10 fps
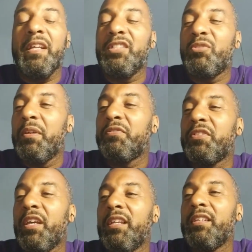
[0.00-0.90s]
Smith
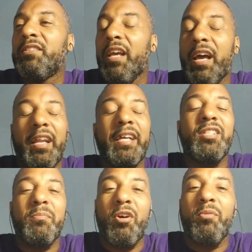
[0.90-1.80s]
said is, yeah, I like Tim
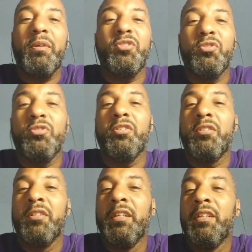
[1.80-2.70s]
Hardaway Jr.
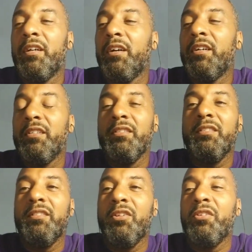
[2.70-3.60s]

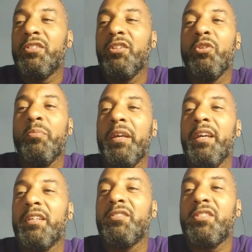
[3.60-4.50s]
He's a little bit
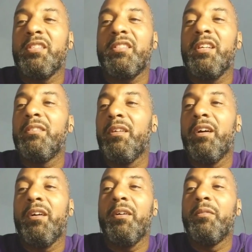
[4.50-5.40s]
inconsistent,
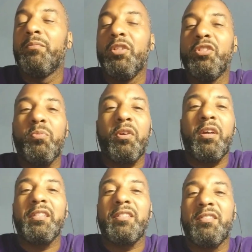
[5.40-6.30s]
needs to work on
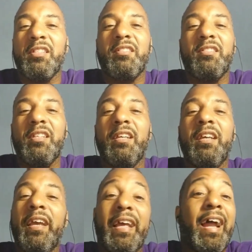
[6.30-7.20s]
his consistency,
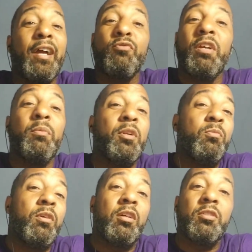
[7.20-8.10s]
and I agree with him
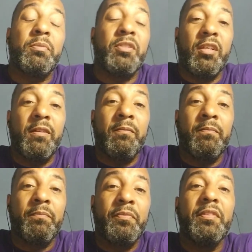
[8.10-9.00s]
100%.
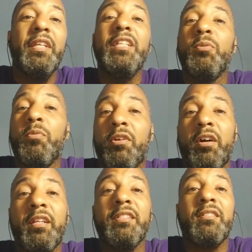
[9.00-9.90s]
Need to work on
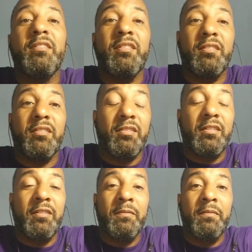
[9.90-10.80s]
his consistency.
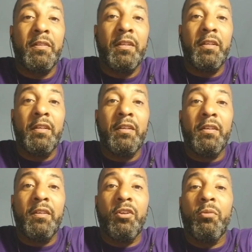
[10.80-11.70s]

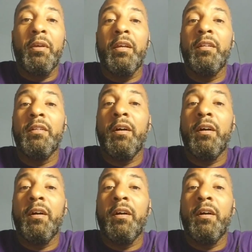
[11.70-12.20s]
You know what I mean?